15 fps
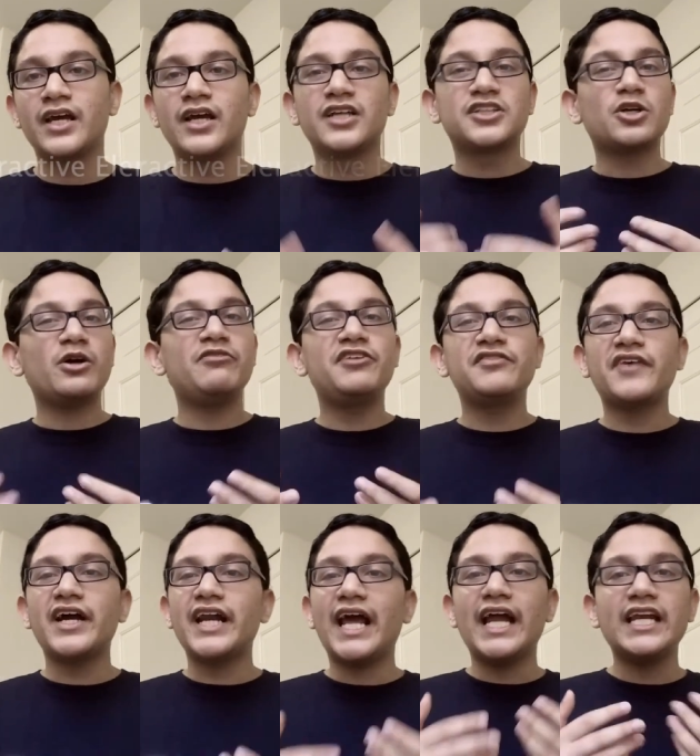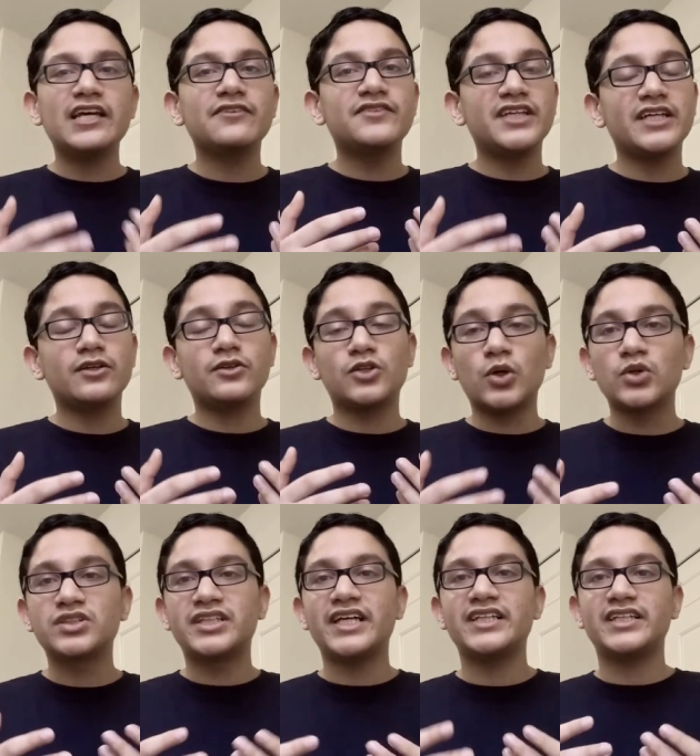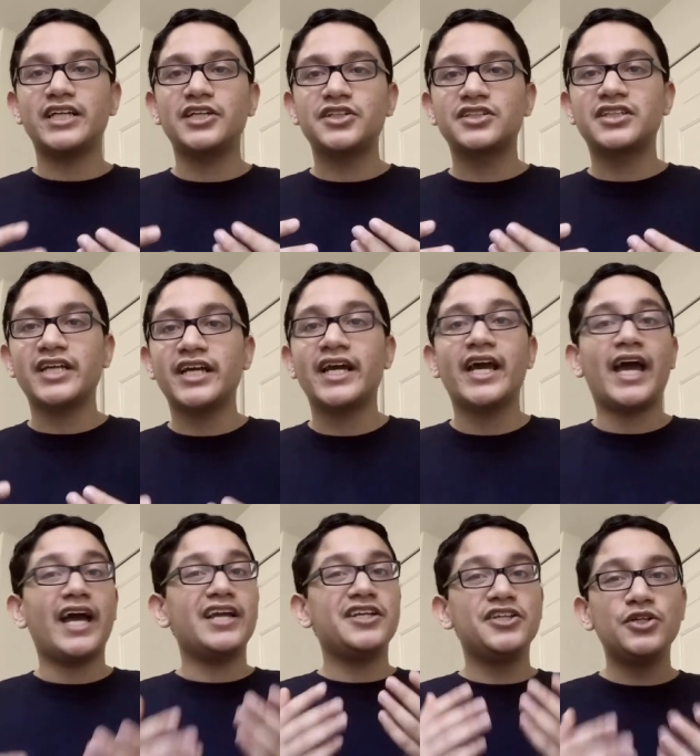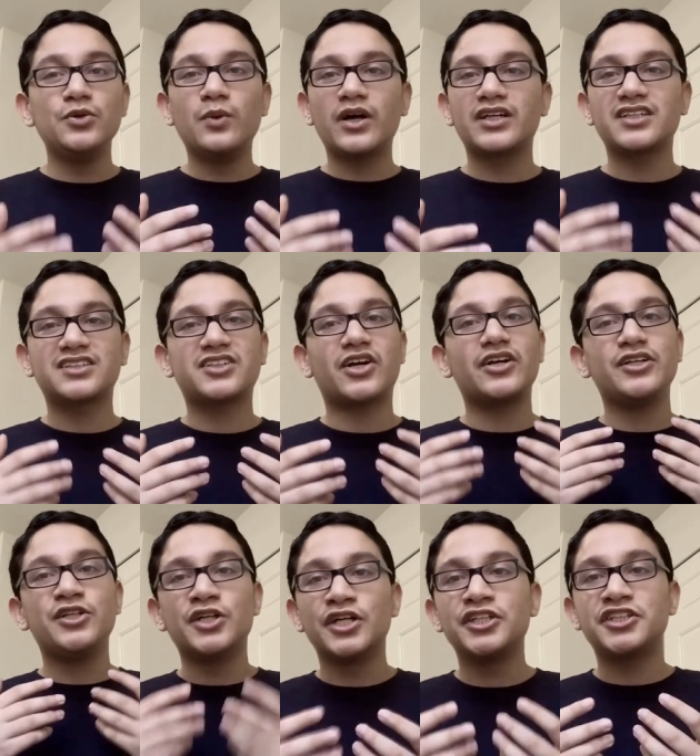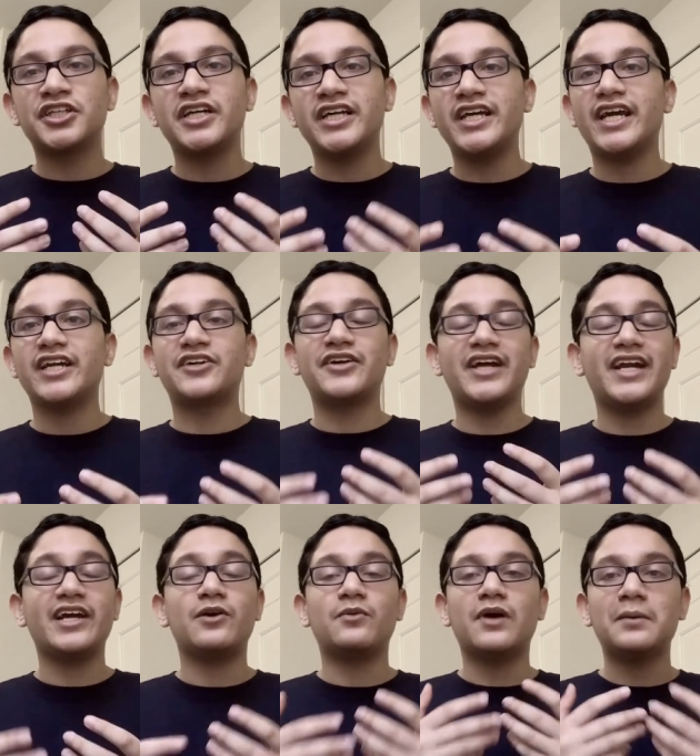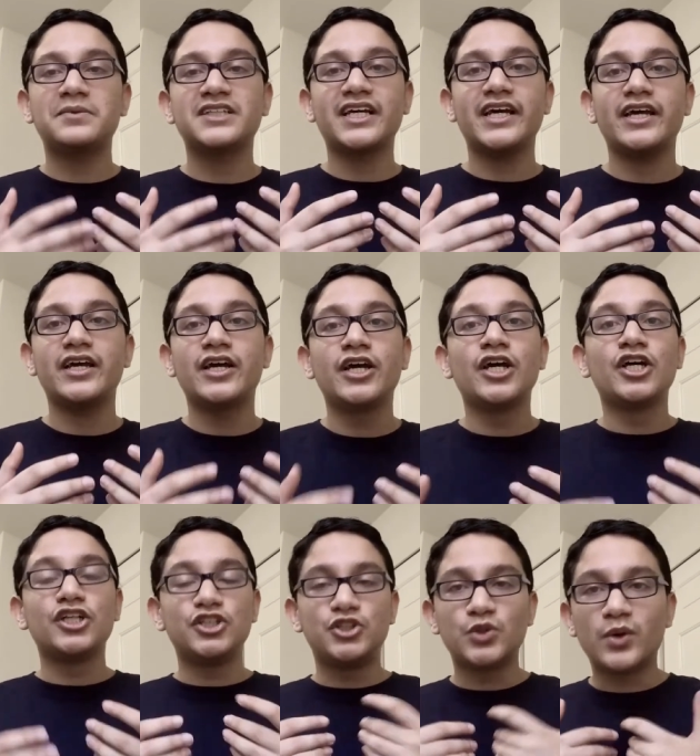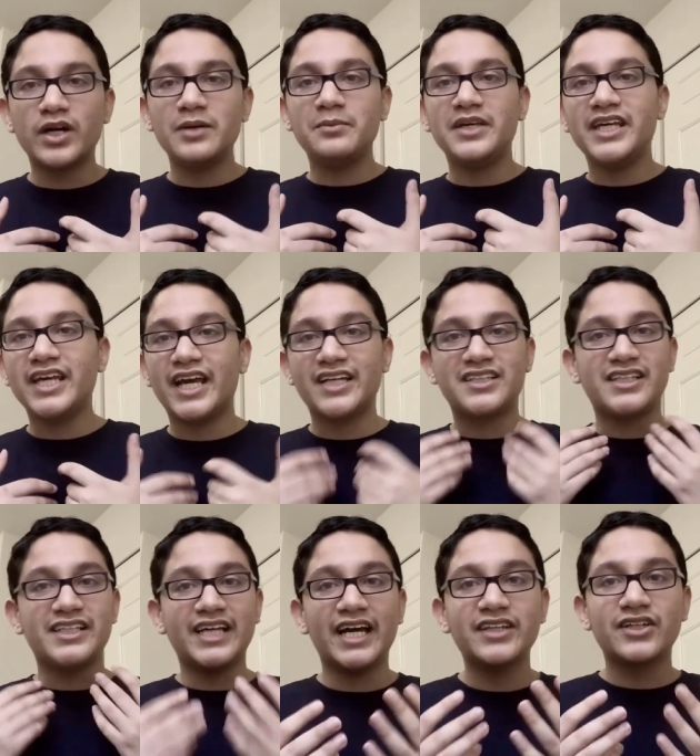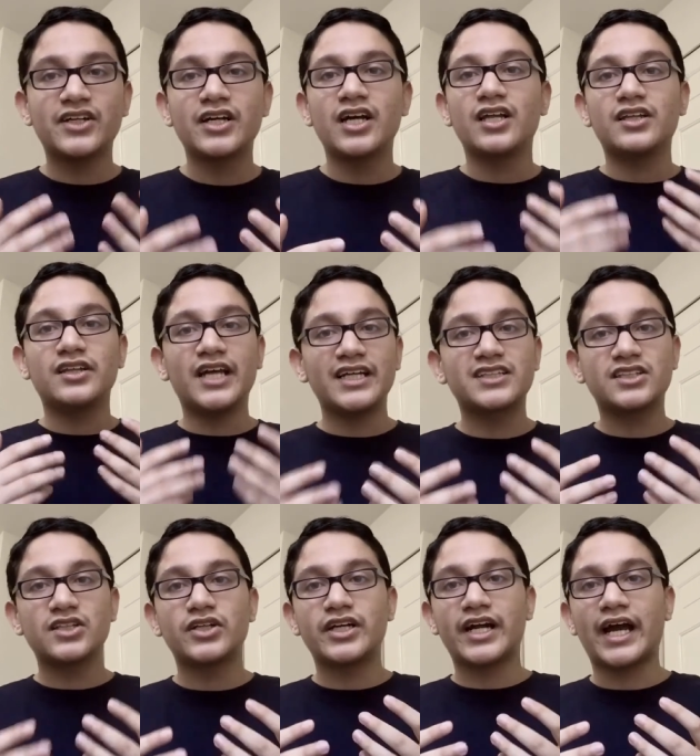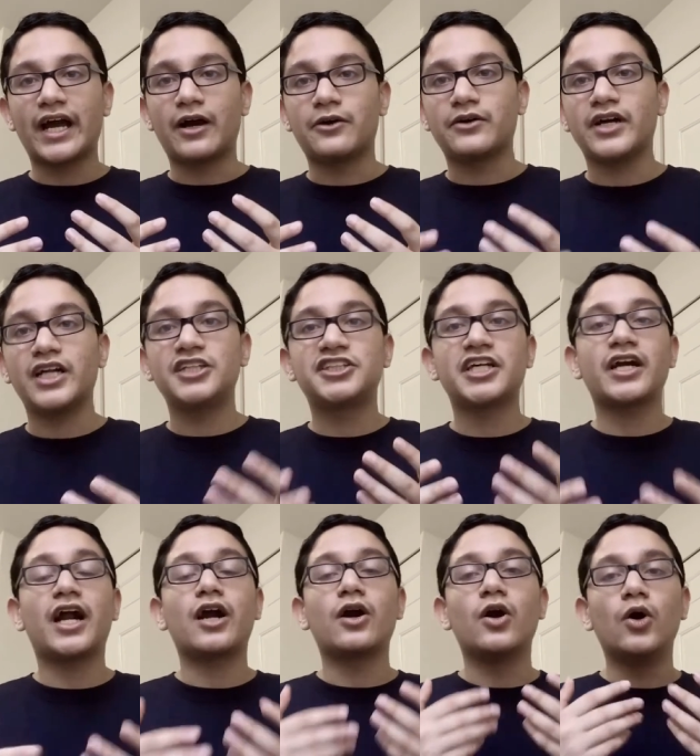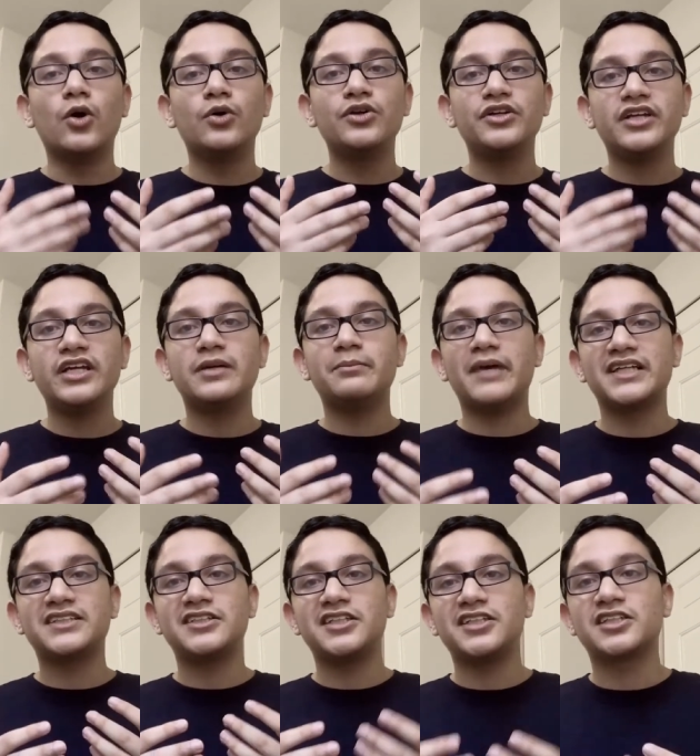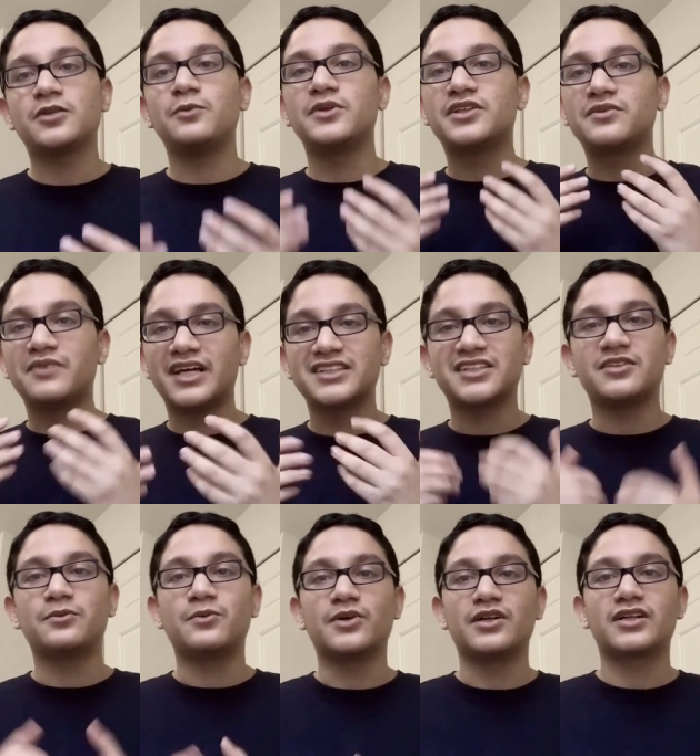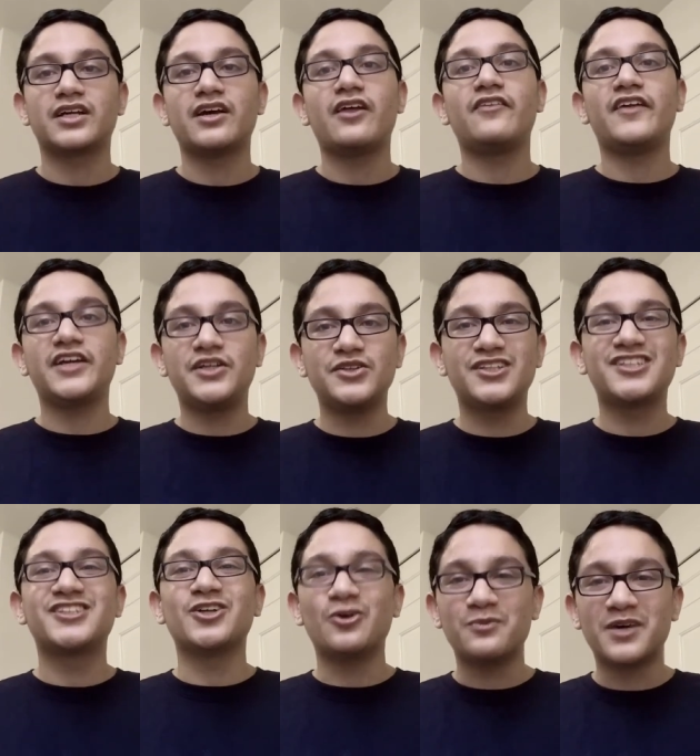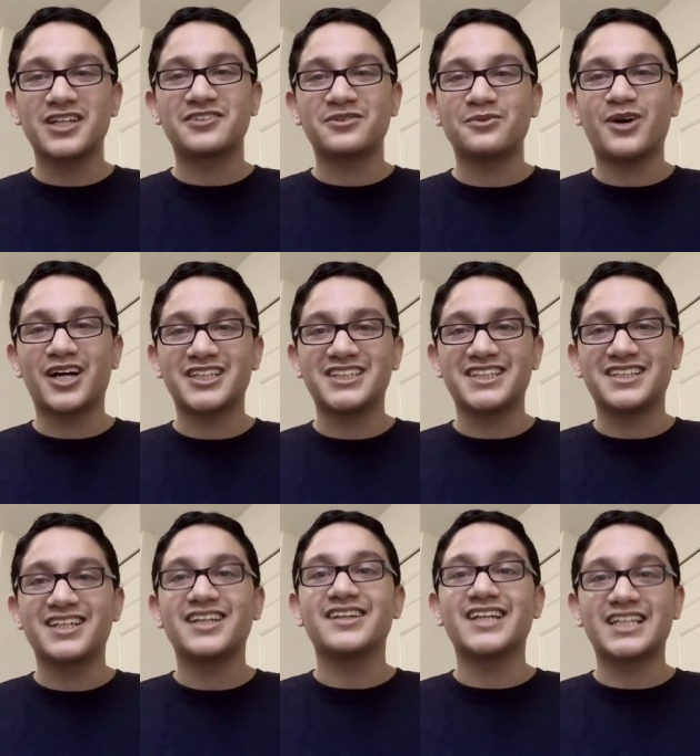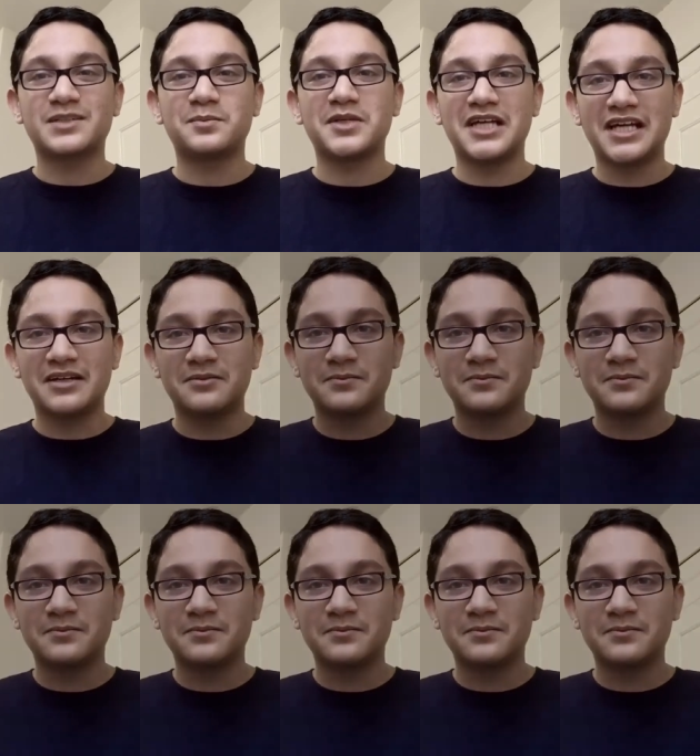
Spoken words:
So if you find any of those things interesting and you want to start your journey in creating a website, join me and together, let's learn how and share our own unique messages with the rest of the world. Thank you so much for watching. Let's begin.